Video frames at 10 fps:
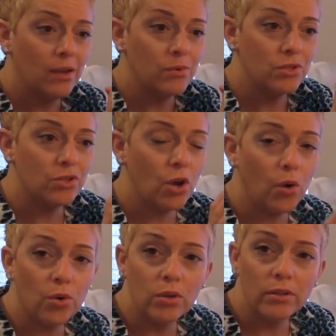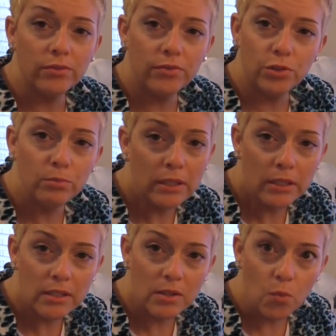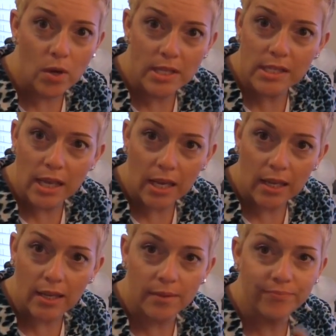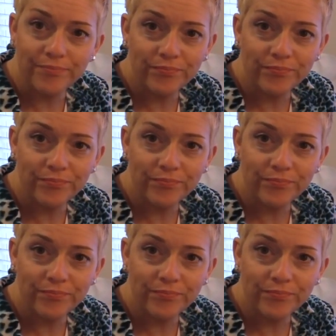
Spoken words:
It was a total of 2 minutes and 1 second.